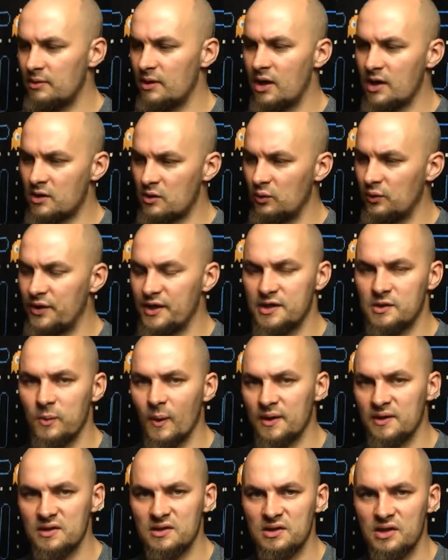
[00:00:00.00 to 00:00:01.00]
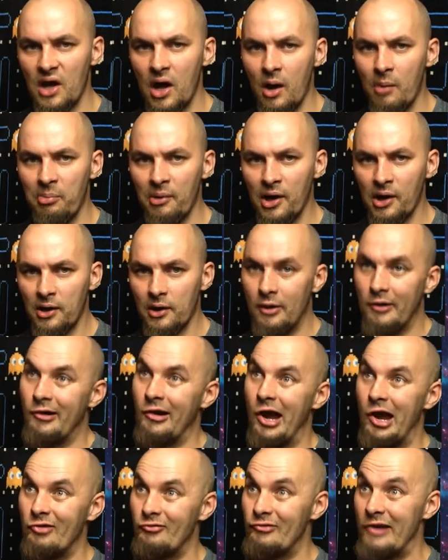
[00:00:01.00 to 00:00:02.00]
I called this one Starbug,
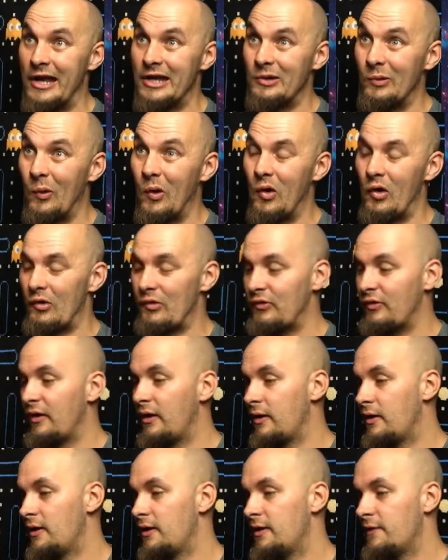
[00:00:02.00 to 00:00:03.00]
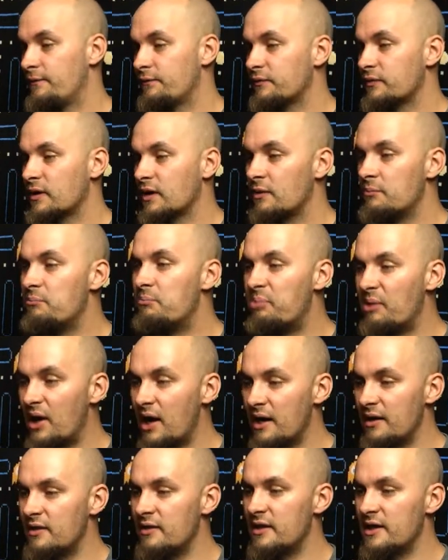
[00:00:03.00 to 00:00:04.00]
Red Dwarf.
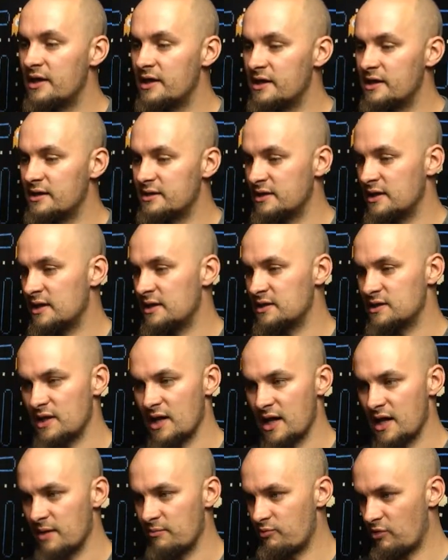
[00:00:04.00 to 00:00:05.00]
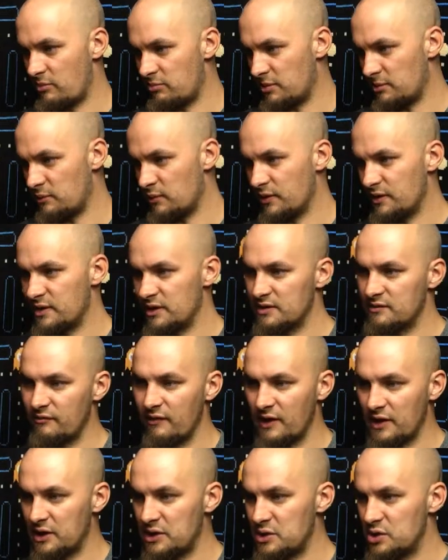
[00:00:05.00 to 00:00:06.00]
But there is a problem with this
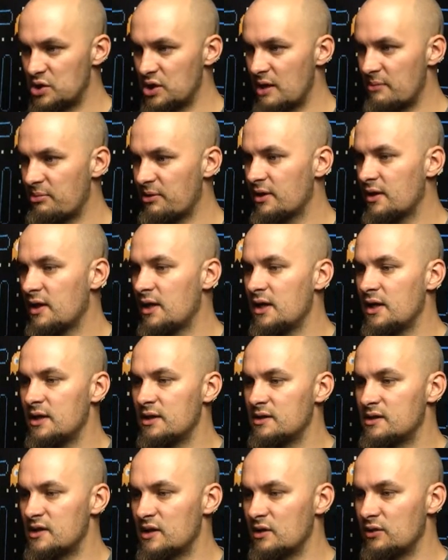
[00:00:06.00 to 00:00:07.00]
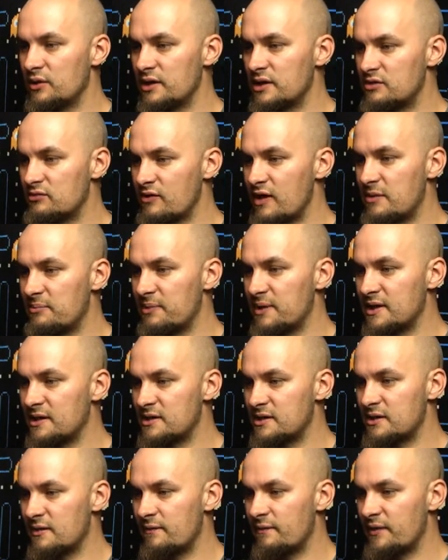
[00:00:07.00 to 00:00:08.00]
fucking ship. See all these red
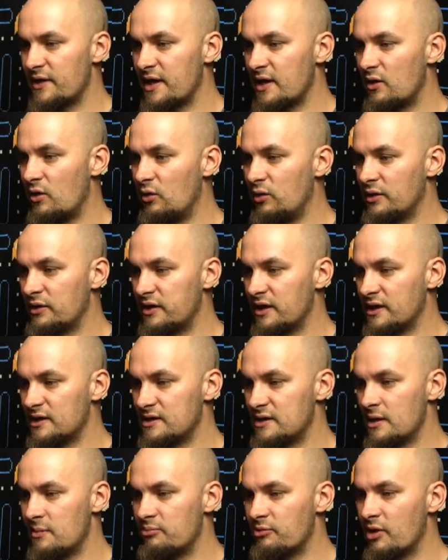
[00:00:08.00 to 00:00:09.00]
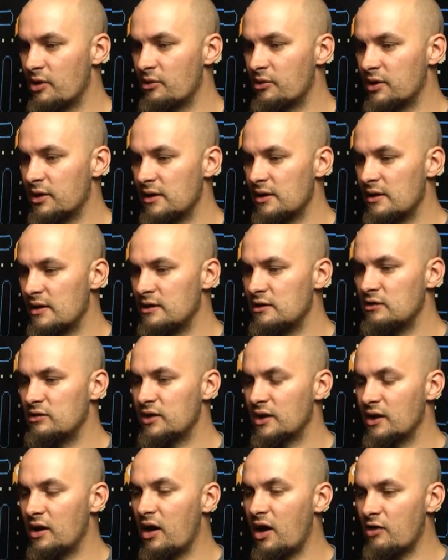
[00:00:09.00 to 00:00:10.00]
bits? They're all the things that are broken. And you
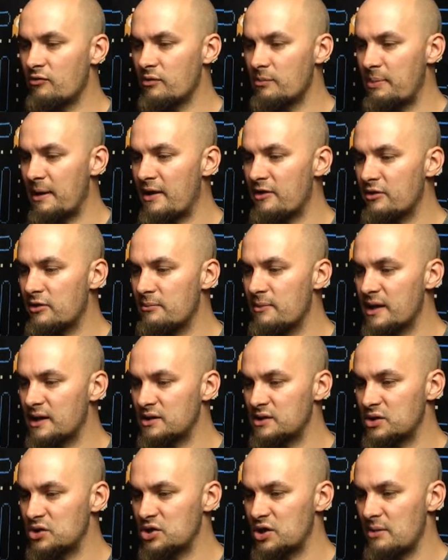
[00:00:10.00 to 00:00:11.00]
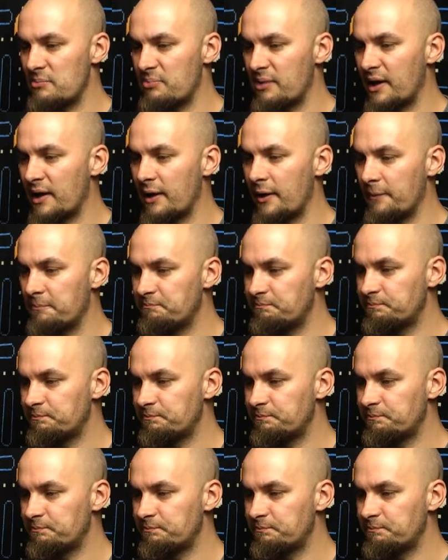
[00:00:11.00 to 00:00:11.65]
think, oh, repairing them makes the ship better.